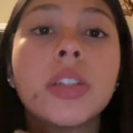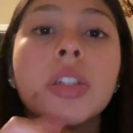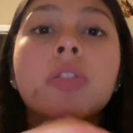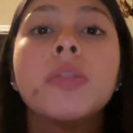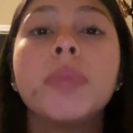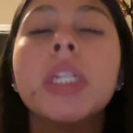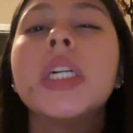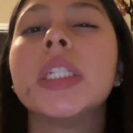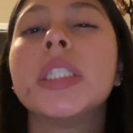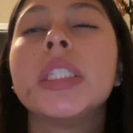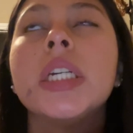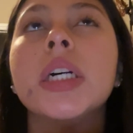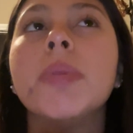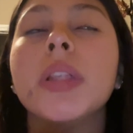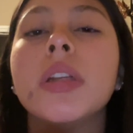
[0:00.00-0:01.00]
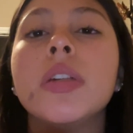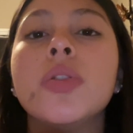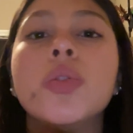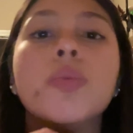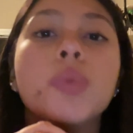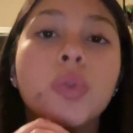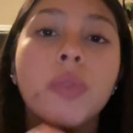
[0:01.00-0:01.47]
So speed is the ability
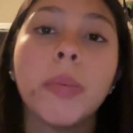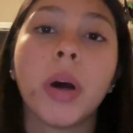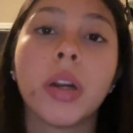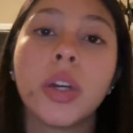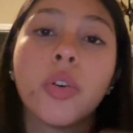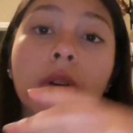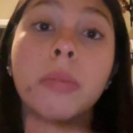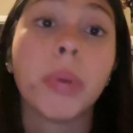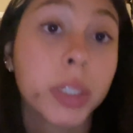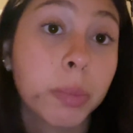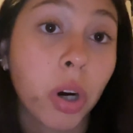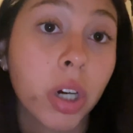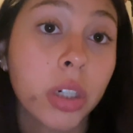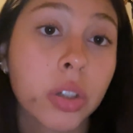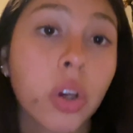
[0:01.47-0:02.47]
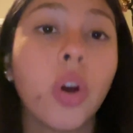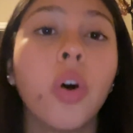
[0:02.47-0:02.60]
to move the body or a body part